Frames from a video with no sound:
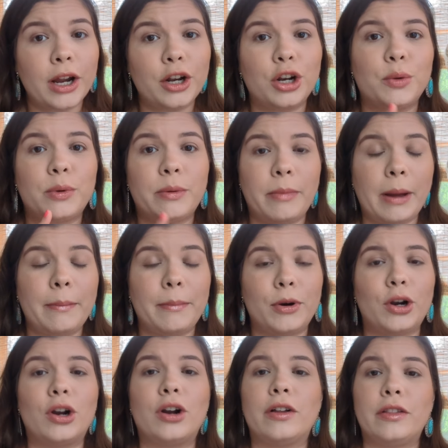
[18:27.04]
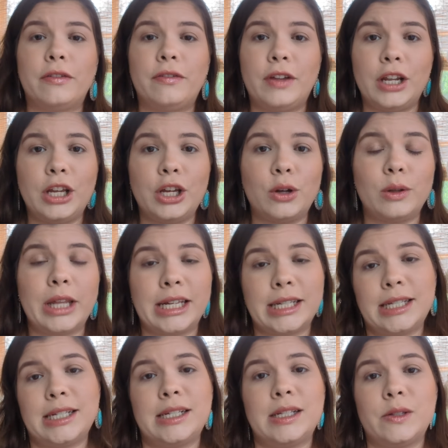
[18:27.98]
grader, remember, the video
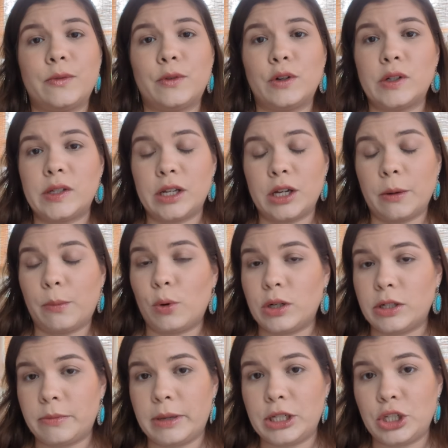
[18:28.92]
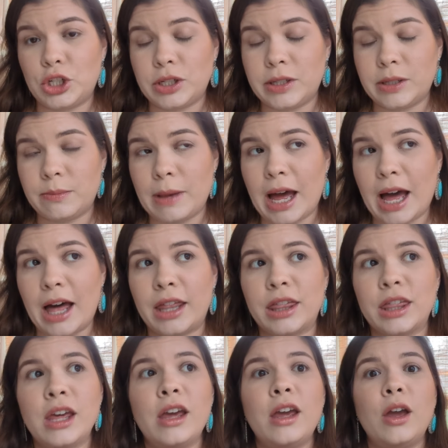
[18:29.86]
lessons for Singapore Dimensions Math
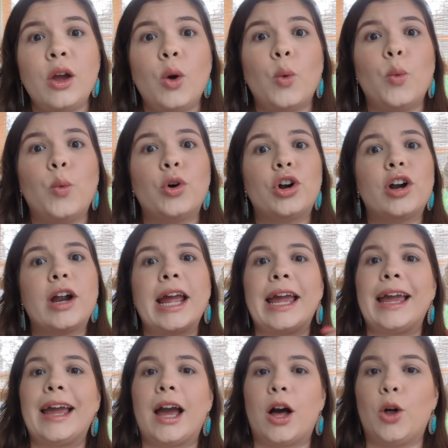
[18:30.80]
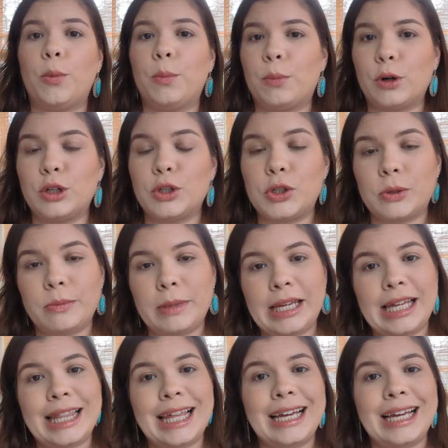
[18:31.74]
were a helper to me.